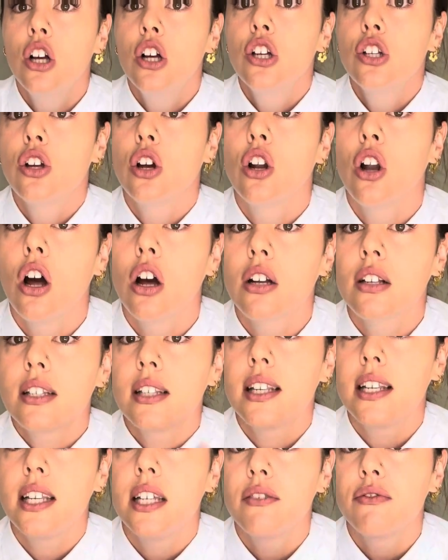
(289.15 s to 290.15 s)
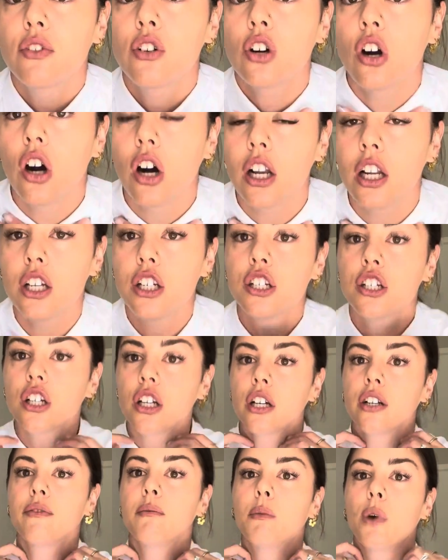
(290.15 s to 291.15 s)
So long sleeve, collar
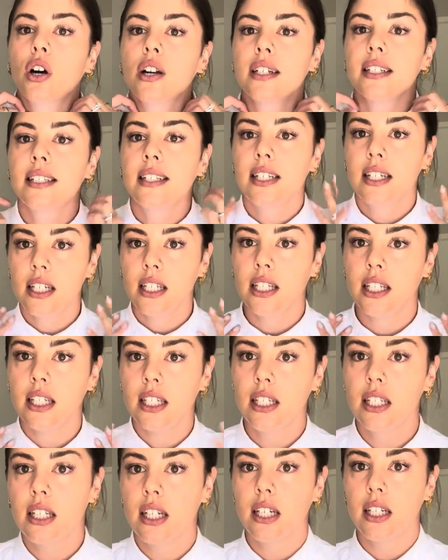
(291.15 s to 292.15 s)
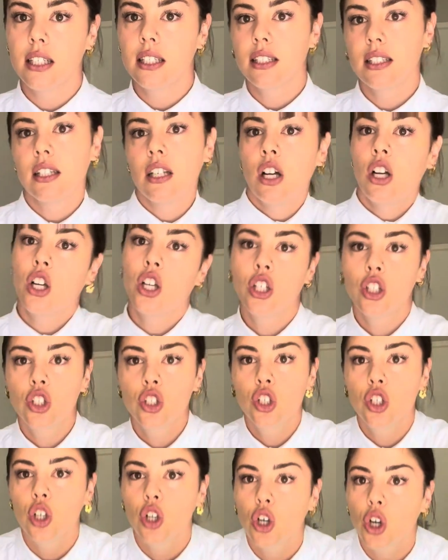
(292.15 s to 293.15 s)
shirt, modesty, neatness,
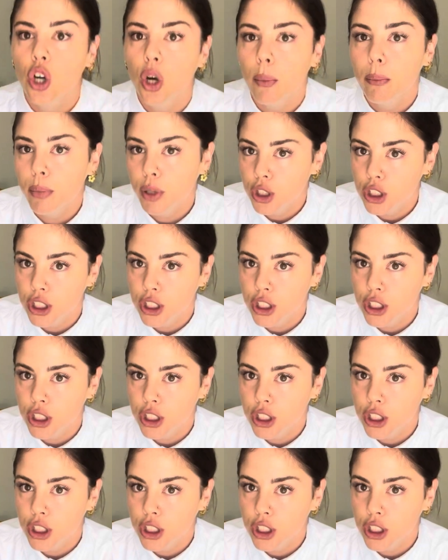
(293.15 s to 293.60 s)
to look put